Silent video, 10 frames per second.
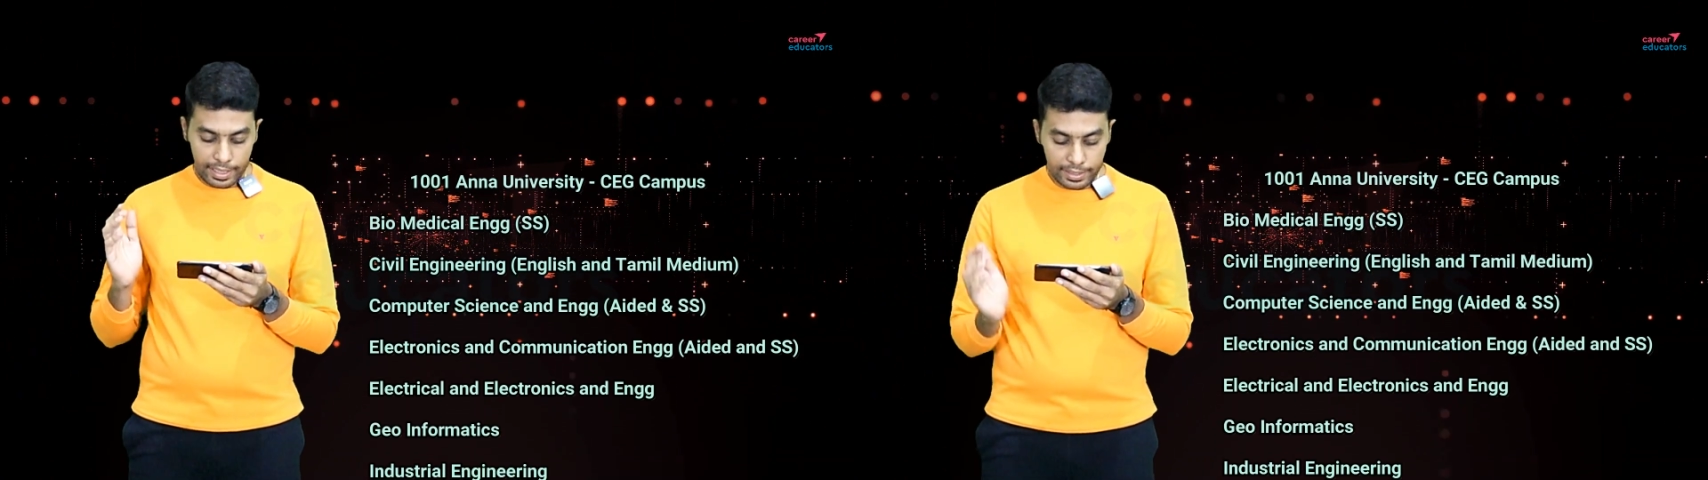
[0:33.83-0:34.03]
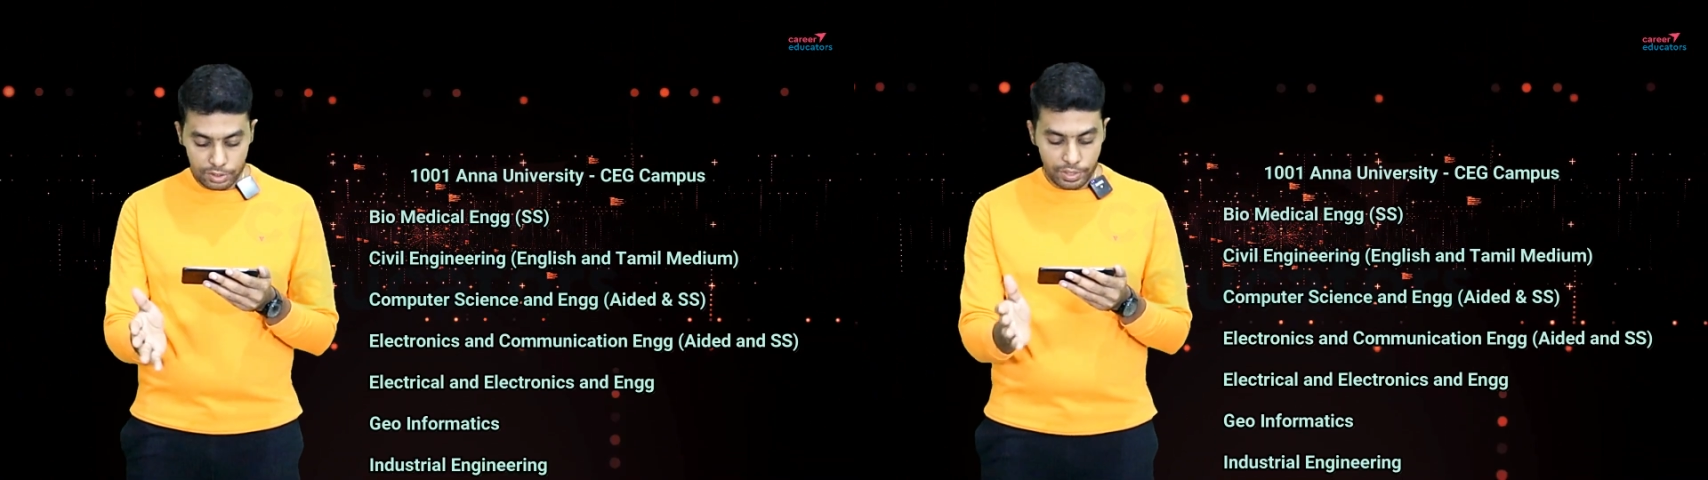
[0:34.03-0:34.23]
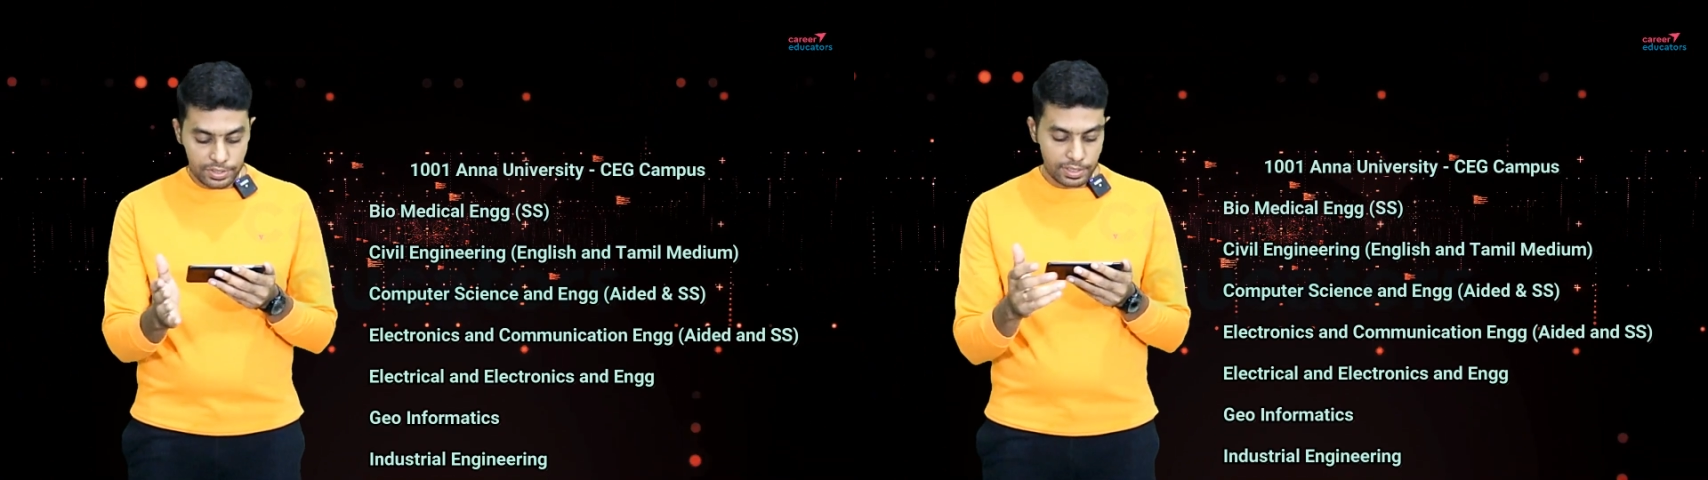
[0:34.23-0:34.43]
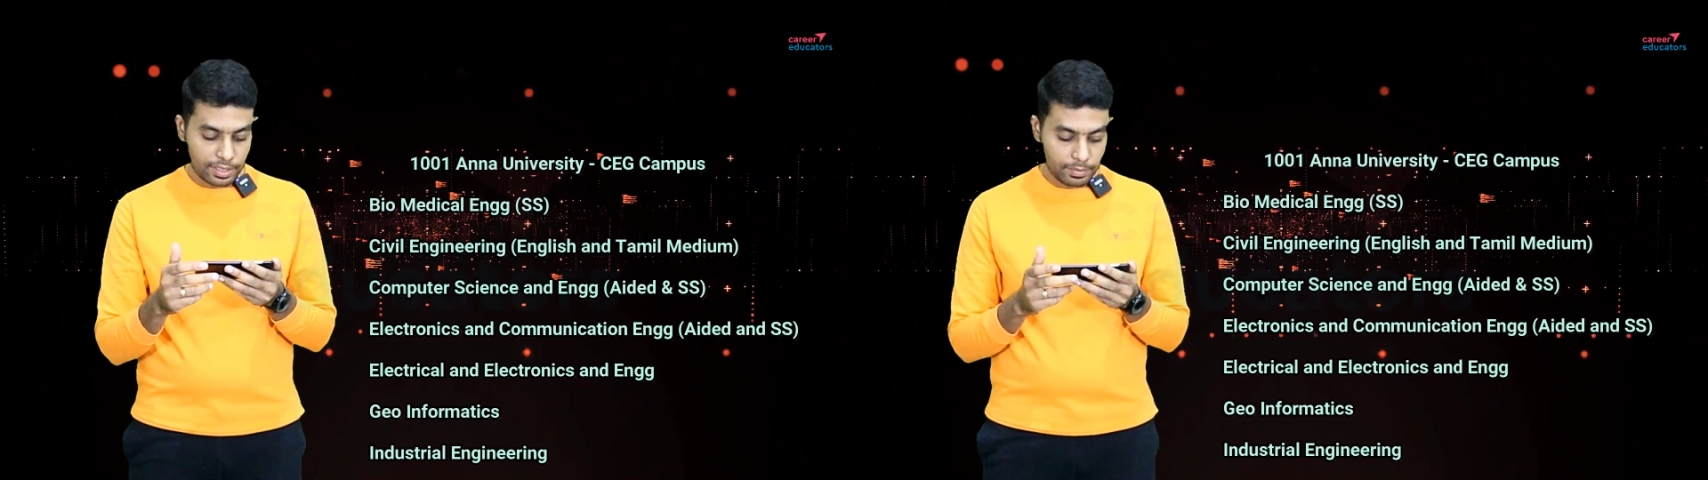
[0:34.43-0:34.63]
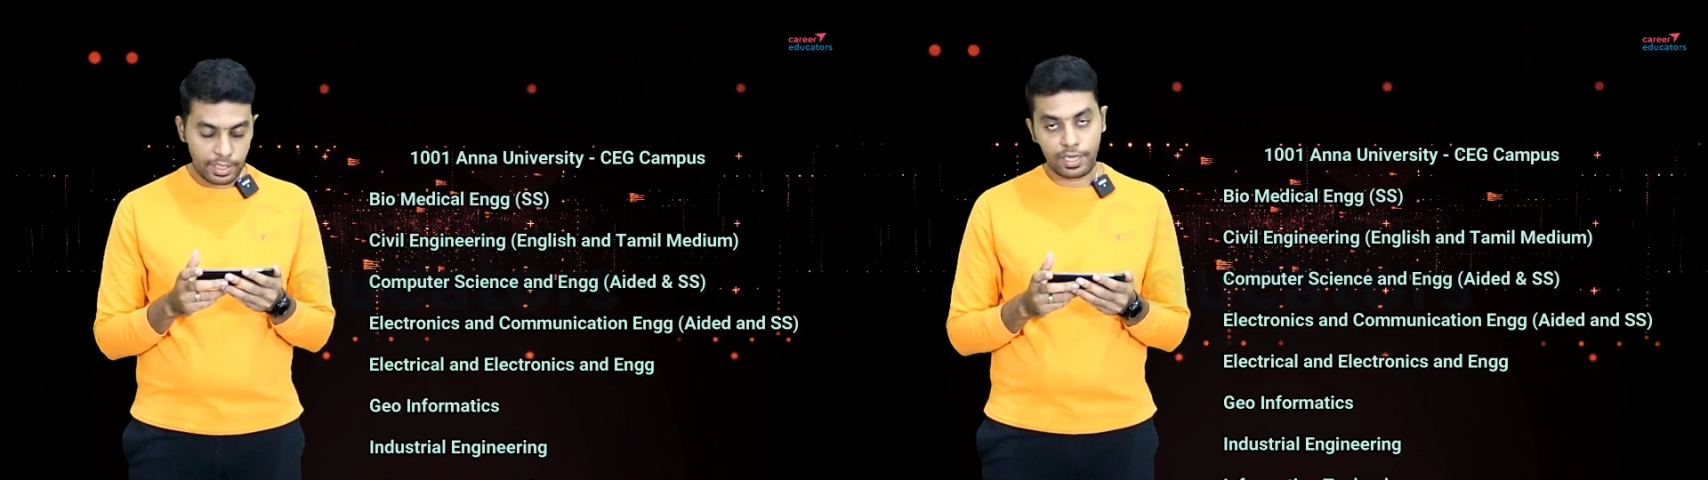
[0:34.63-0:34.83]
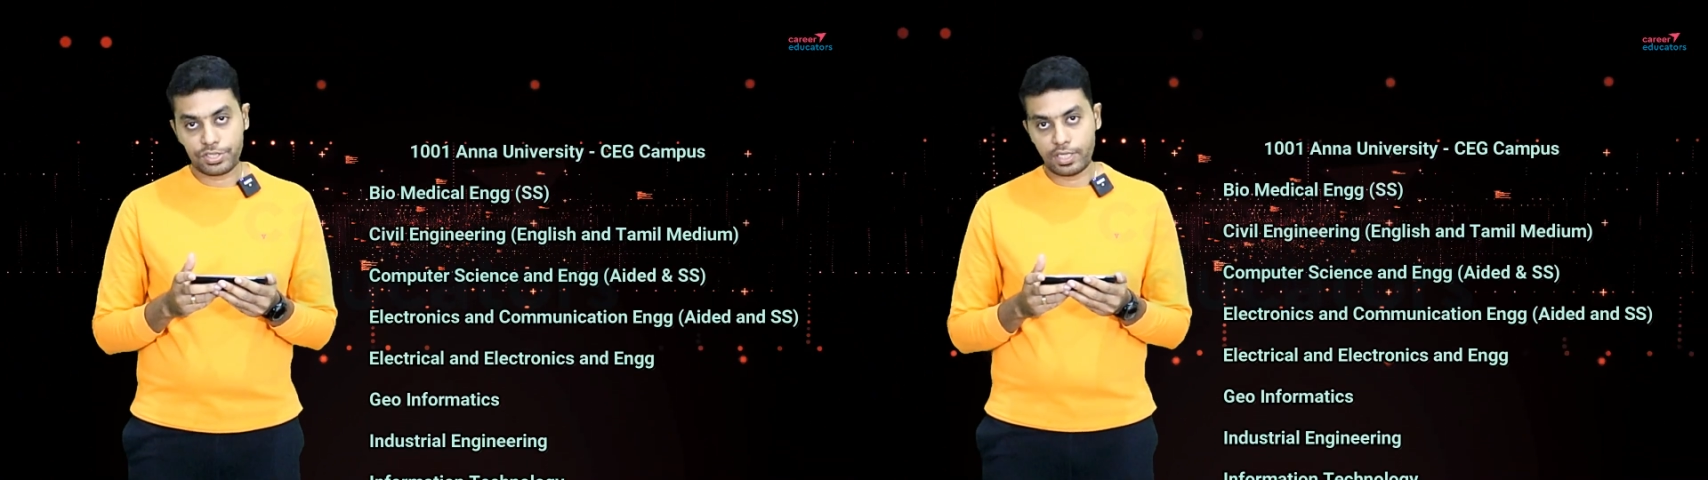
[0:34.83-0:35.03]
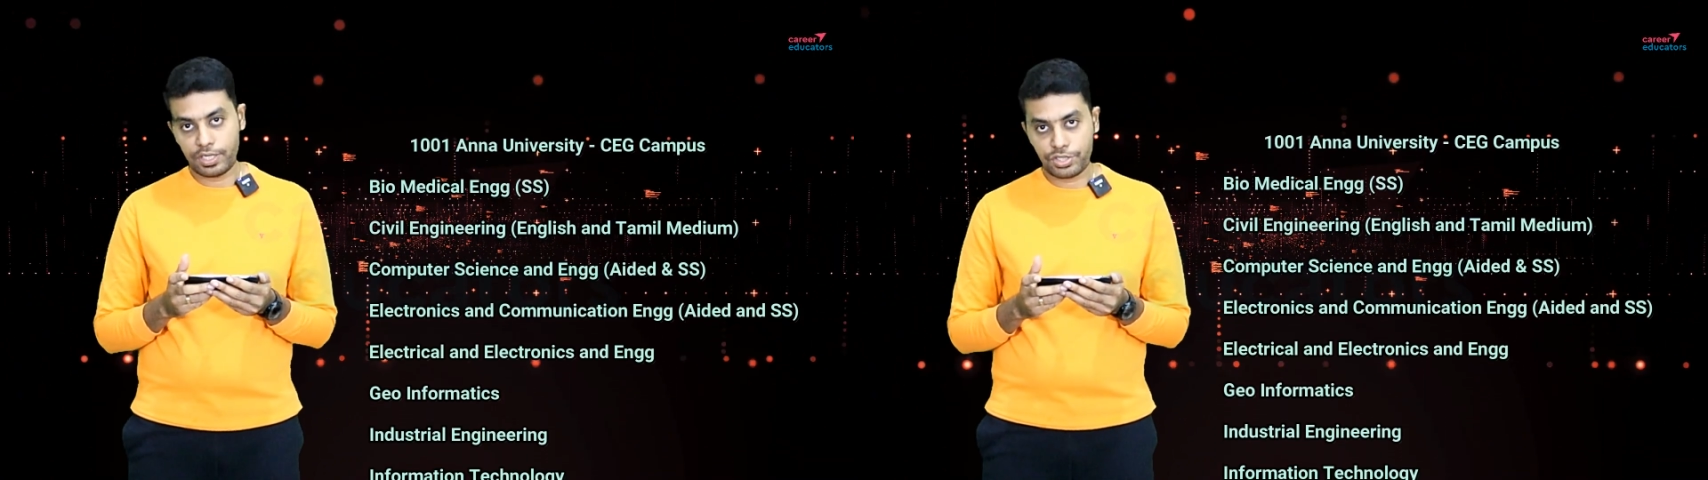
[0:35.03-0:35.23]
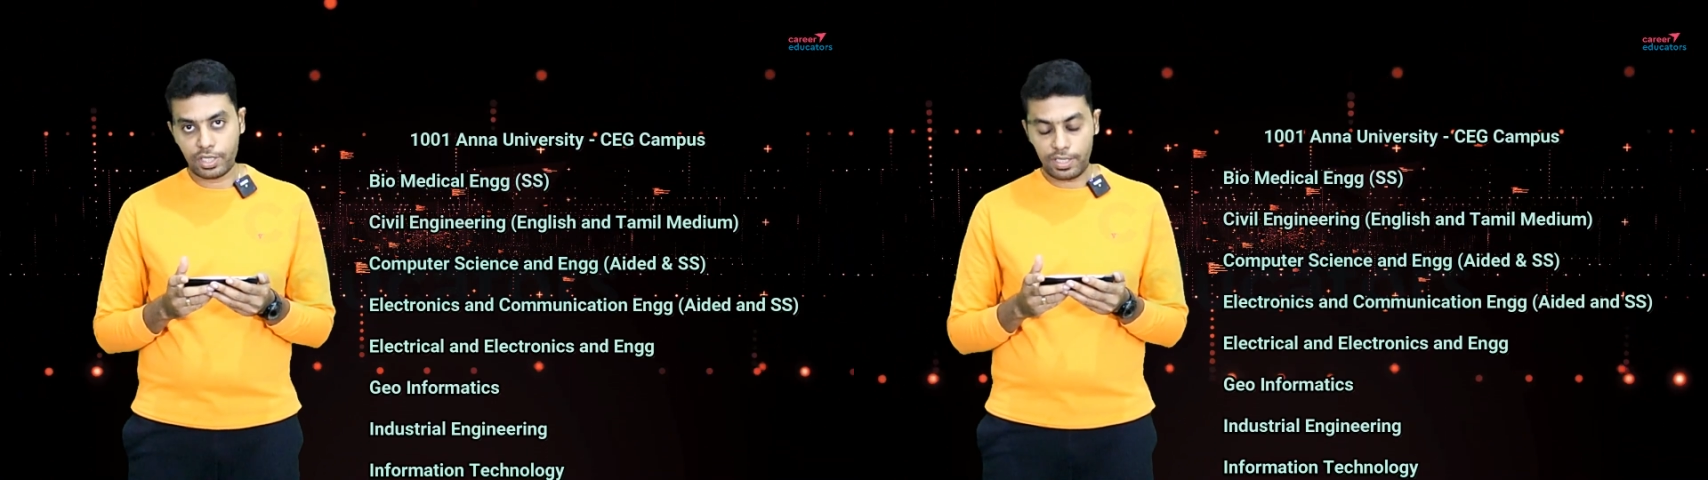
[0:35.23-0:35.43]
electronics and communication
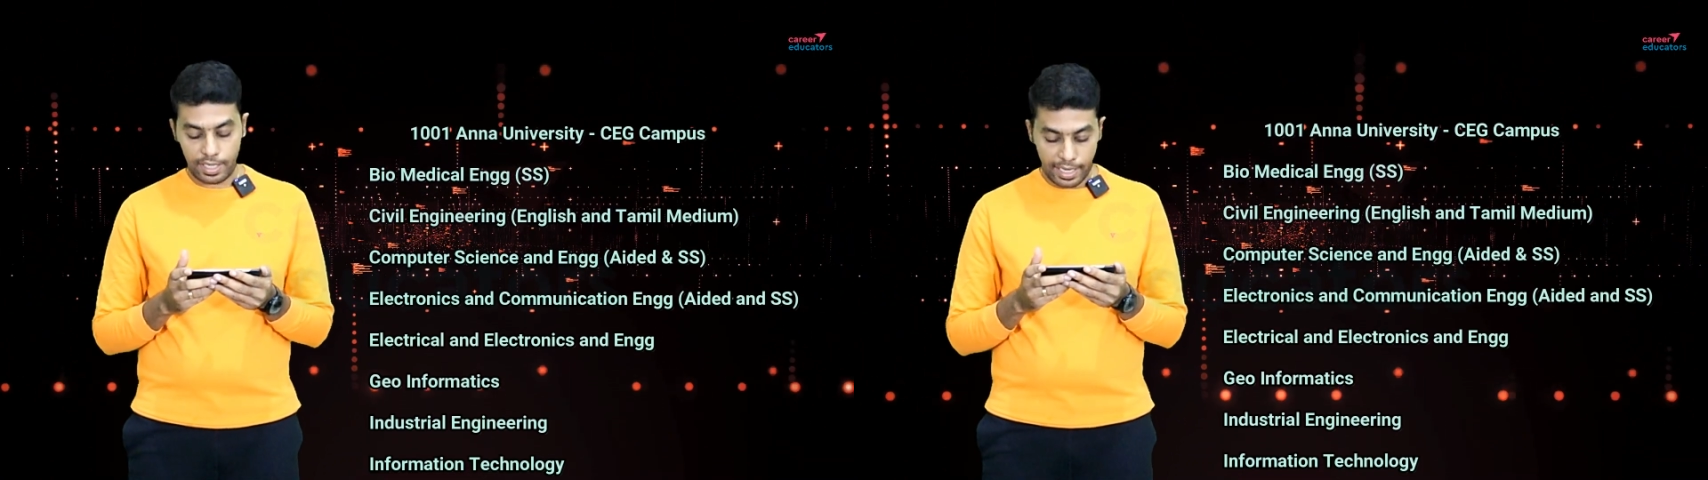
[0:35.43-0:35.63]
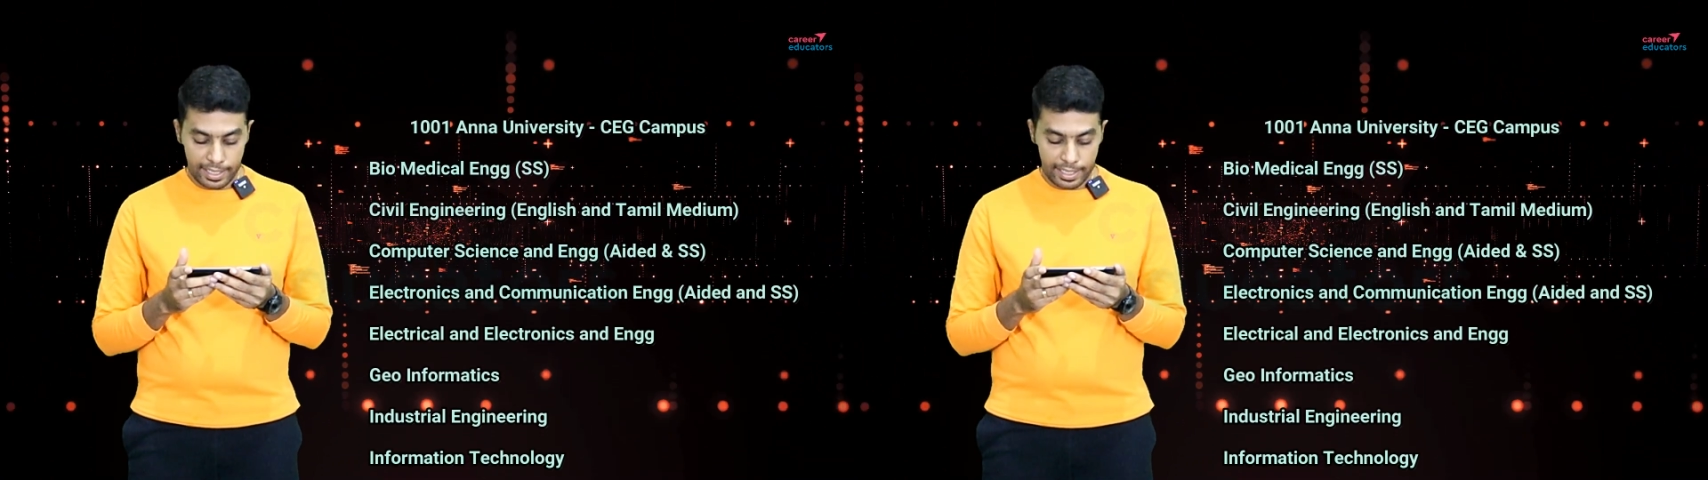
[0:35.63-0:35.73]
engineering